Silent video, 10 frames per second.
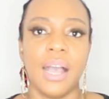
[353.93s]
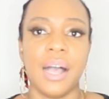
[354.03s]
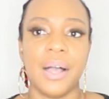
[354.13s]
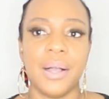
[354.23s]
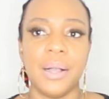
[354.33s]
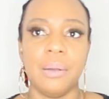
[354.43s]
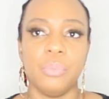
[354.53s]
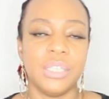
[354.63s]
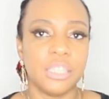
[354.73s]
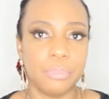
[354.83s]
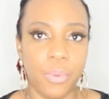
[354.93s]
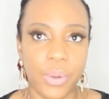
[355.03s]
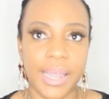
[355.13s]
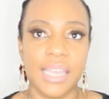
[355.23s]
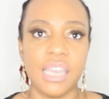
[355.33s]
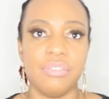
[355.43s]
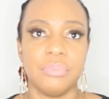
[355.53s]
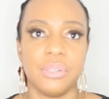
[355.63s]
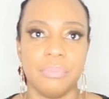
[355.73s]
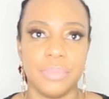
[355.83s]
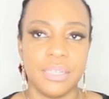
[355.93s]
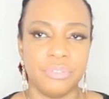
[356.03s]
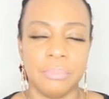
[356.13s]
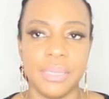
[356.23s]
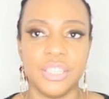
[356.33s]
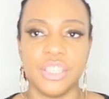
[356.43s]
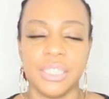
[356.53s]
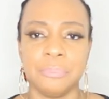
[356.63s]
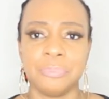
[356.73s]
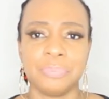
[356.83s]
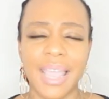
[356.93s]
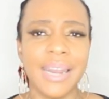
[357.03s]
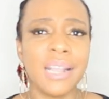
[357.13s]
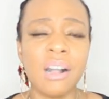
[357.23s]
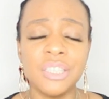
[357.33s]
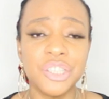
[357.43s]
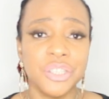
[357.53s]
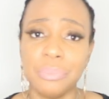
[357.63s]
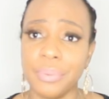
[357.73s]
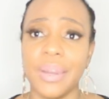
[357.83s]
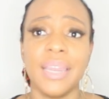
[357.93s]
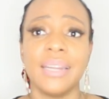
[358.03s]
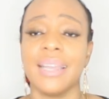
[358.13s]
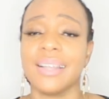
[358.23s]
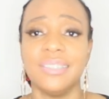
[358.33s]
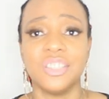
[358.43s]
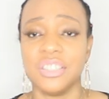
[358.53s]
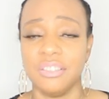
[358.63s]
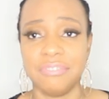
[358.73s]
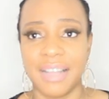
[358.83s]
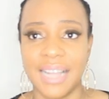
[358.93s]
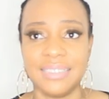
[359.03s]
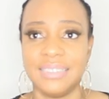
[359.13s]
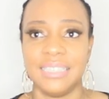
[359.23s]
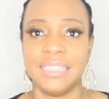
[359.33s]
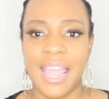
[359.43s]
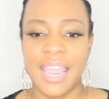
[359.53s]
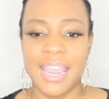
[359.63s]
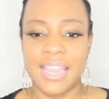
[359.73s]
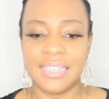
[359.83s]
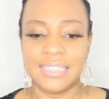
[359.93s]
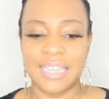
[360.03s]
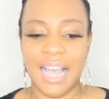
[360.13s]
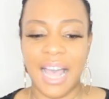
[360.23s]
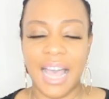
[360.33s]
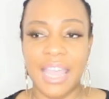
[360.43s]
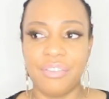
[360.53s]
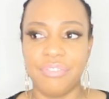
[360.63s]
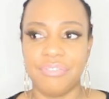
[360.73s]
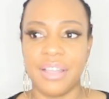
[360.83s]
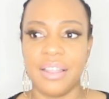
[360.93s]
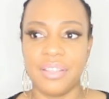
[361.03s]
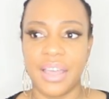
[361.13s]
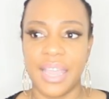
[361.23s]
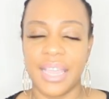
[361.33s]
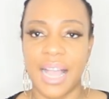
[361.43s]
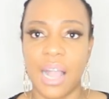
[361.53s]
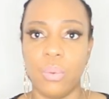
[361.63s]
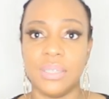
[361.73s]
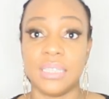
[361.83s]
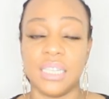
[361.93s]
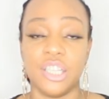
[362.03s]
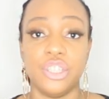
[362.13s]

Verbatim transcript: um, we spoke, I gave him some information and I continued praying, I continued fasting and I felt like I was in a